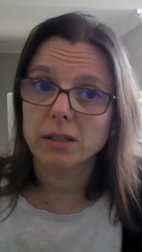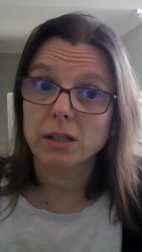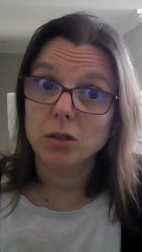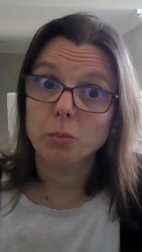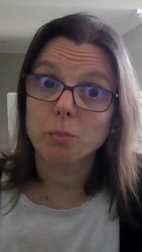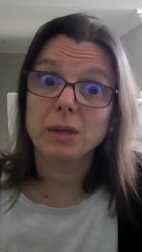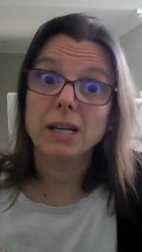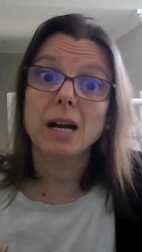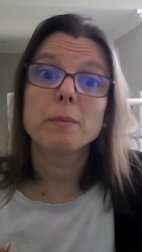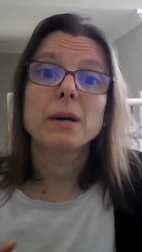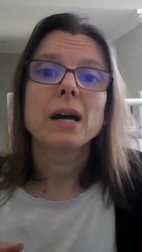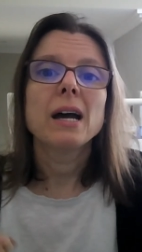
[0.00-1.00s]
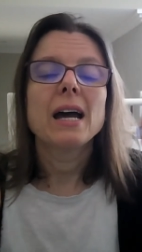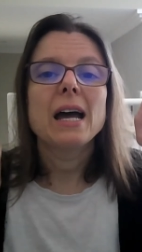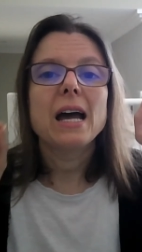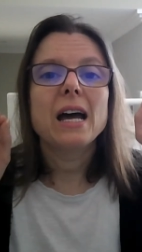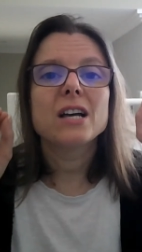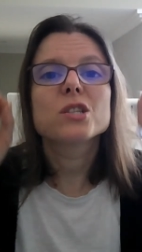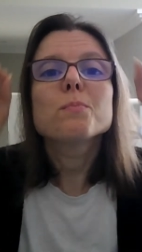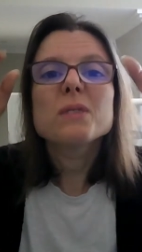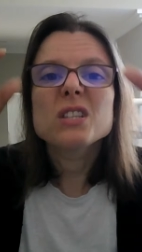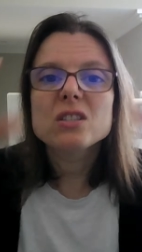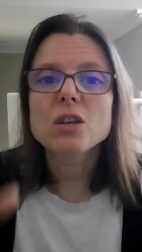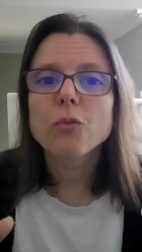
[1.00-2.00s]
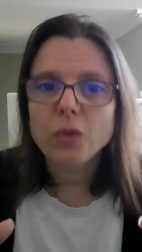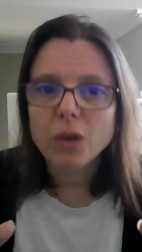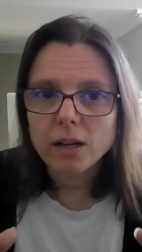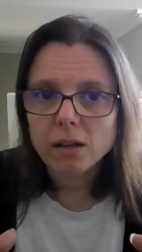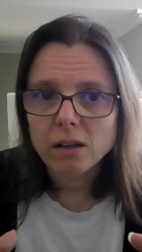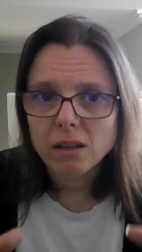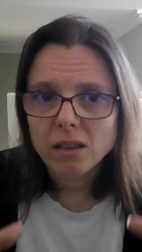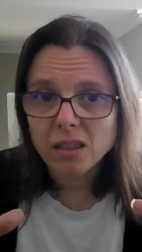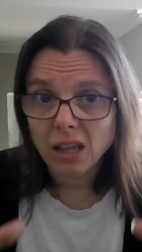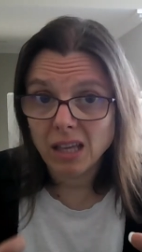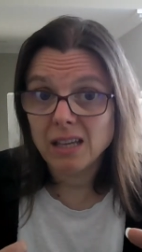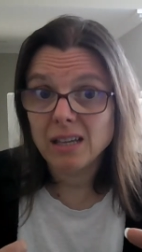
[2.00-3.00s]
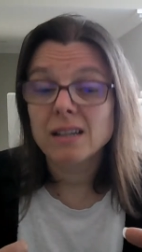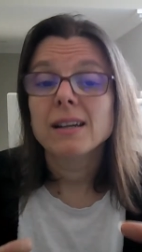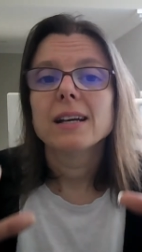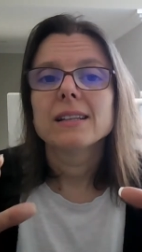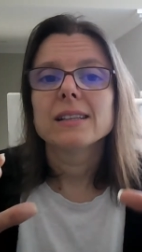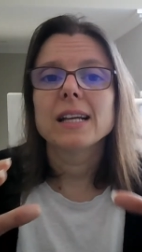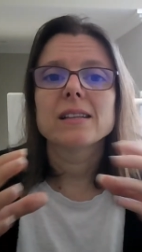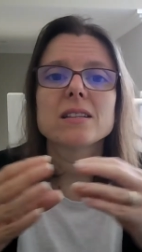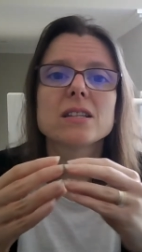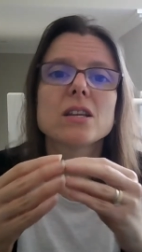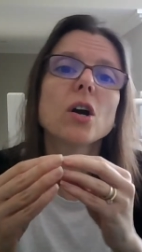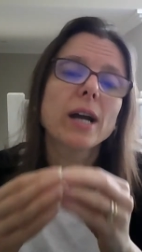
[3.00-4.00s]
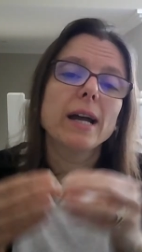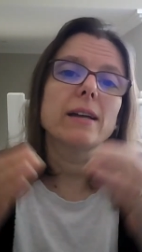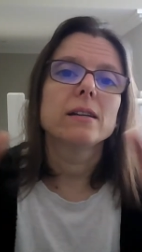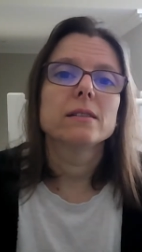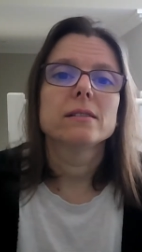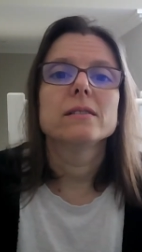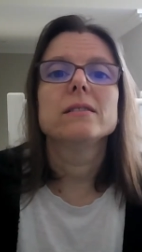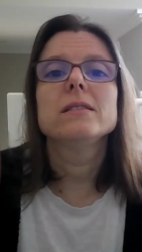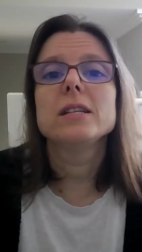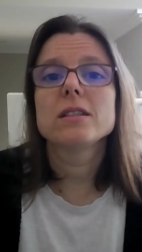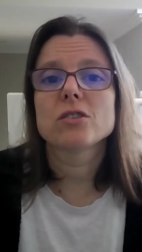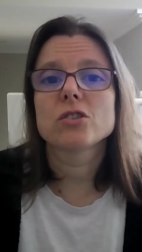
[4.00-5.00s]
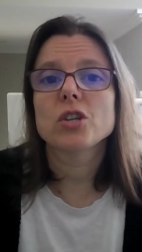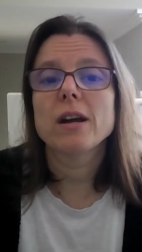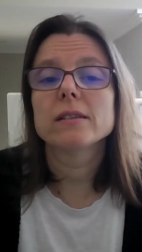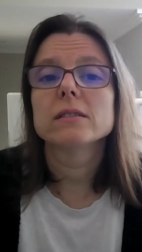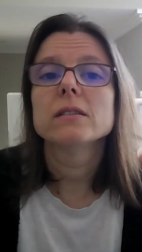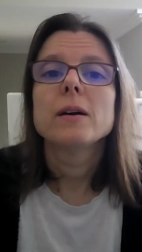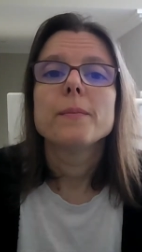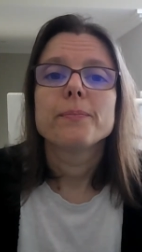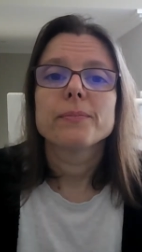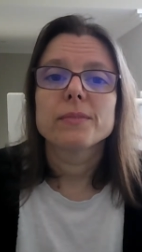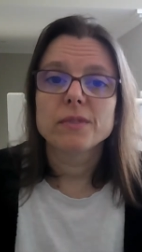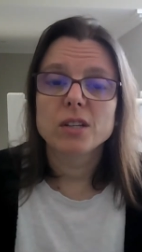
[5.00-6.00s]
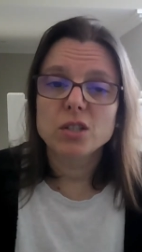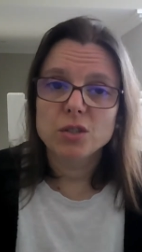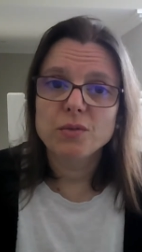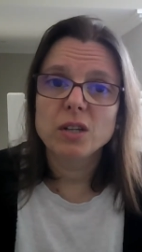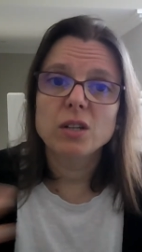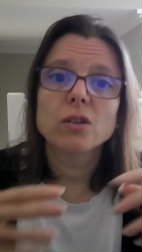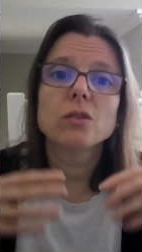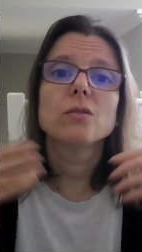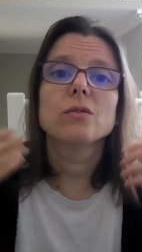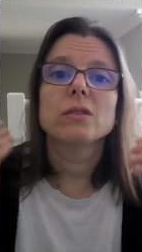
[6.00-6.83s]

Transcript: They don't pick up a specific thing that they see, okay, this channel, this video,